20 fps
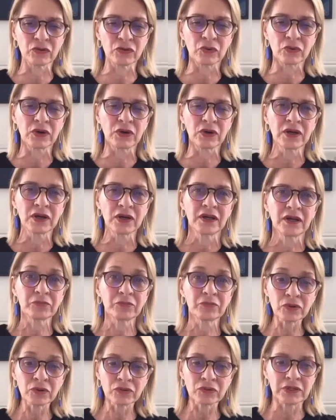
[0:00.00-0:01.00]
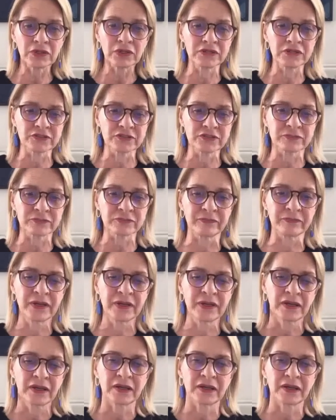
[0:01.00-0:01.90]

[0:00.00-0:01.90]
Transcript: law, pluralism,